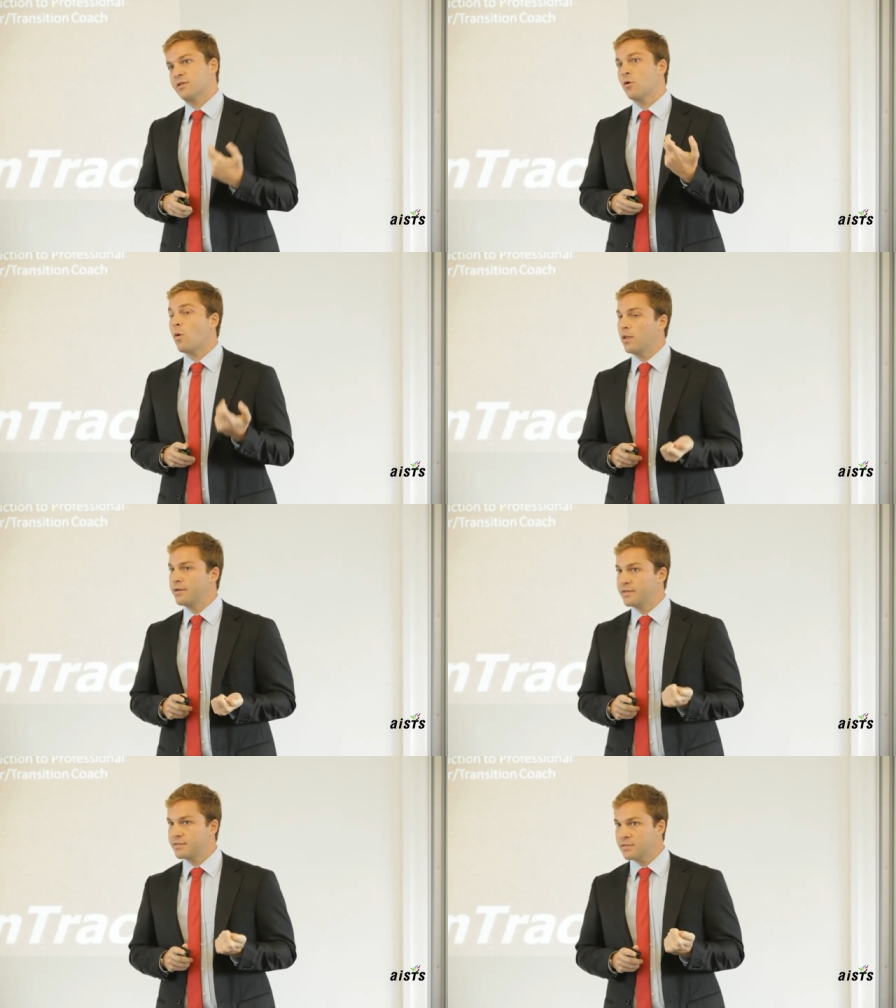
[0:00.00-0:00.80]
and
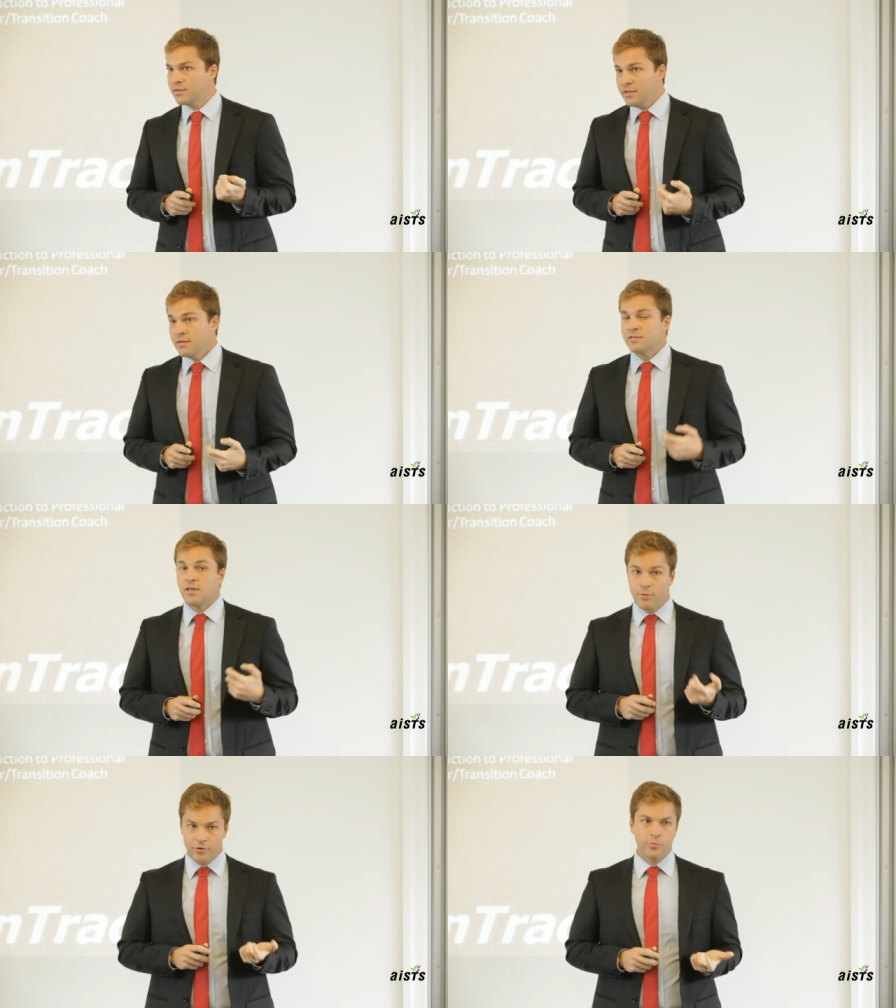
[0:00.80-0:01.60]
qualities.
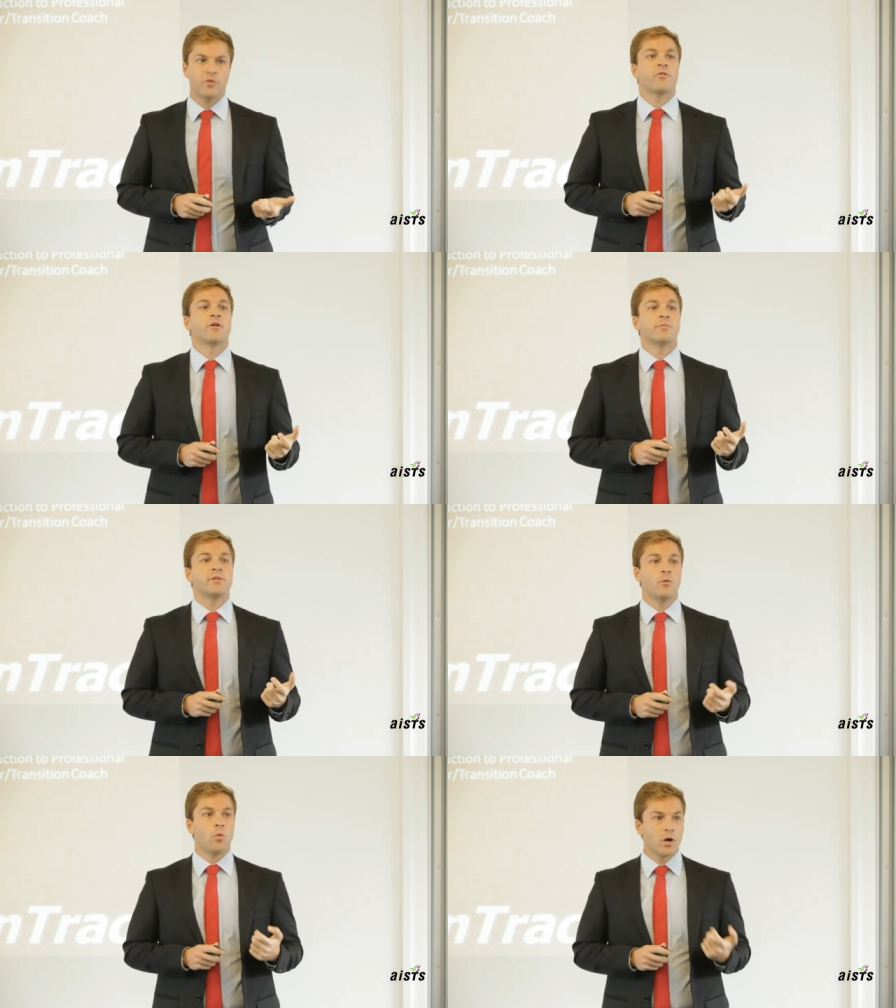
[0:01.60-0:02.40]
Someone who
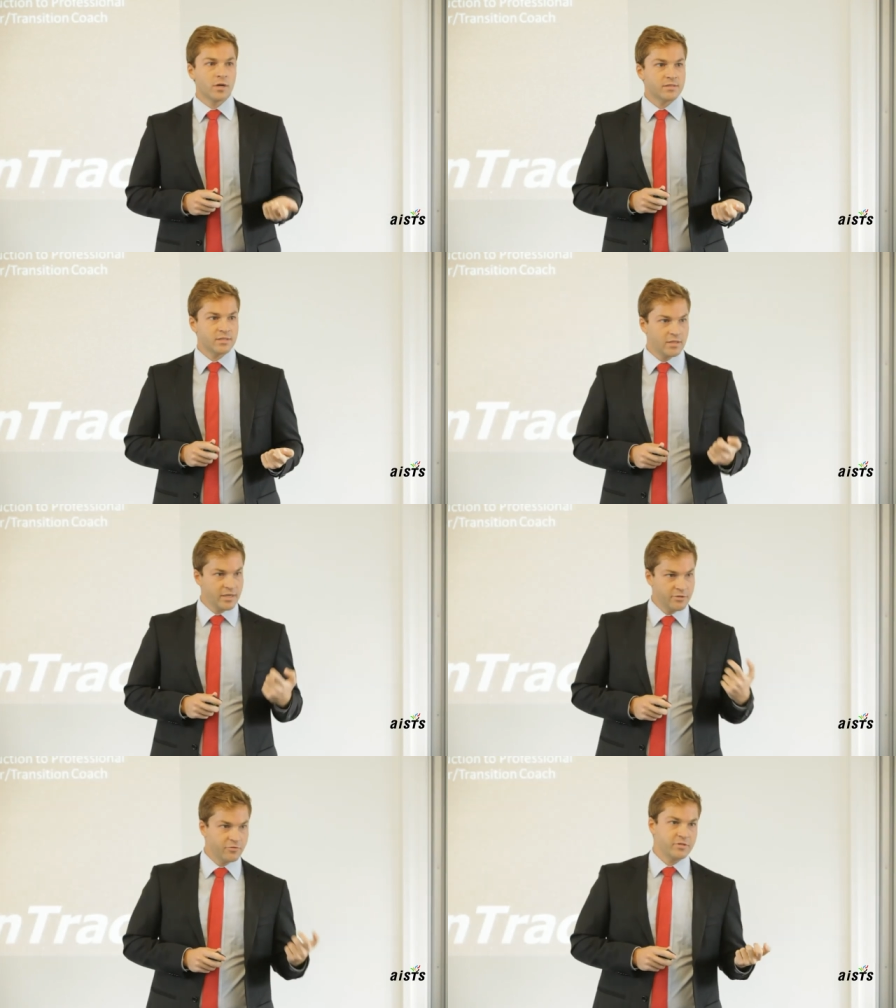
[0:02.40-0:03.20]
preferably works in
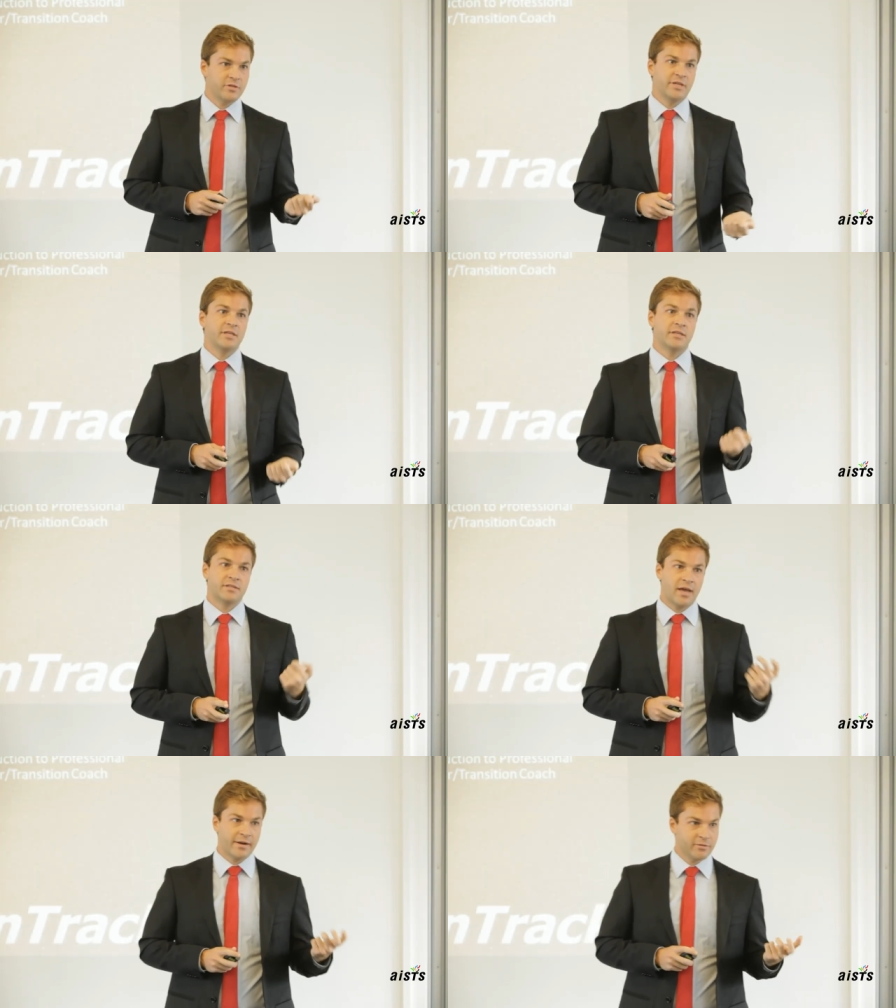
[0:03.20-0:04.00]
the industry he
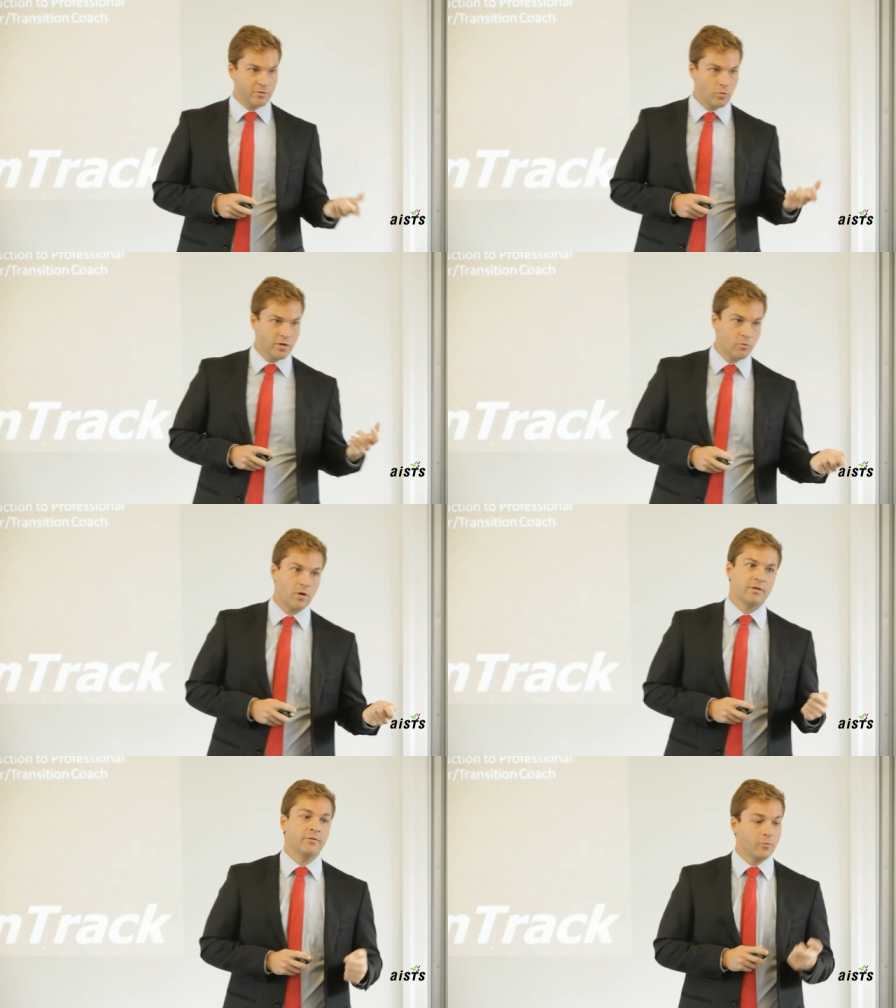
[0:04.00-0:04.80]
desires to work
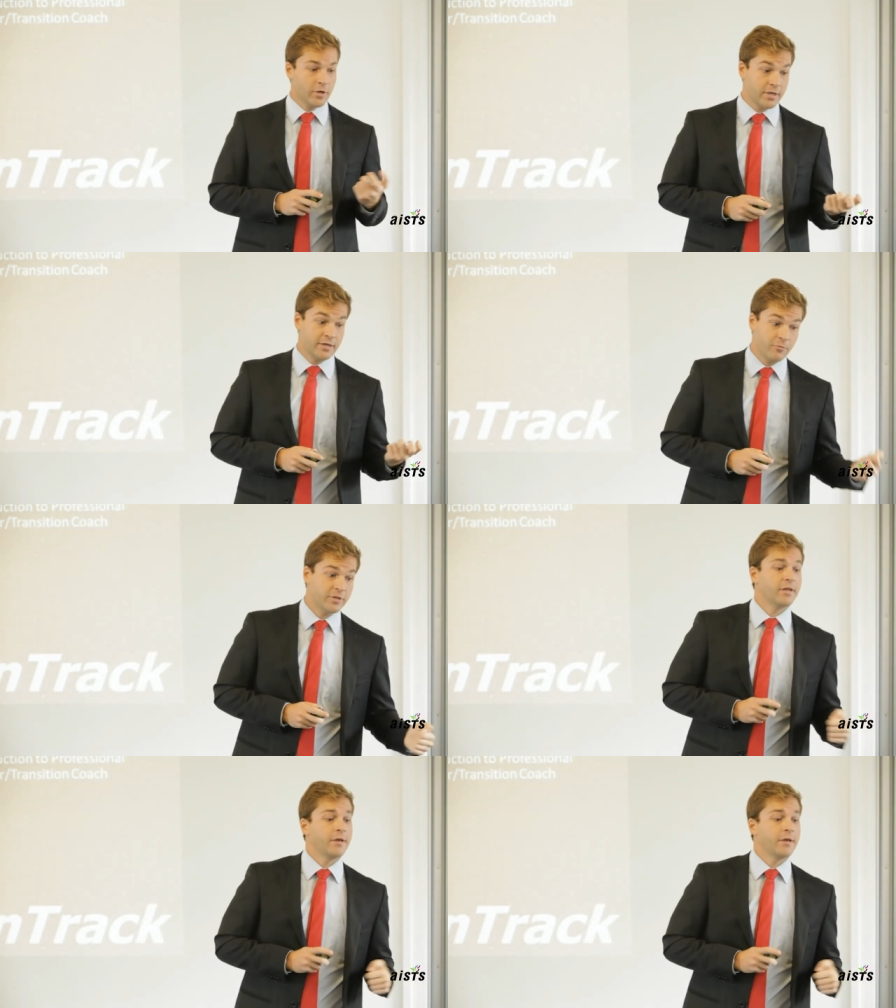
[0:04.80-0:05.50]
on, work in one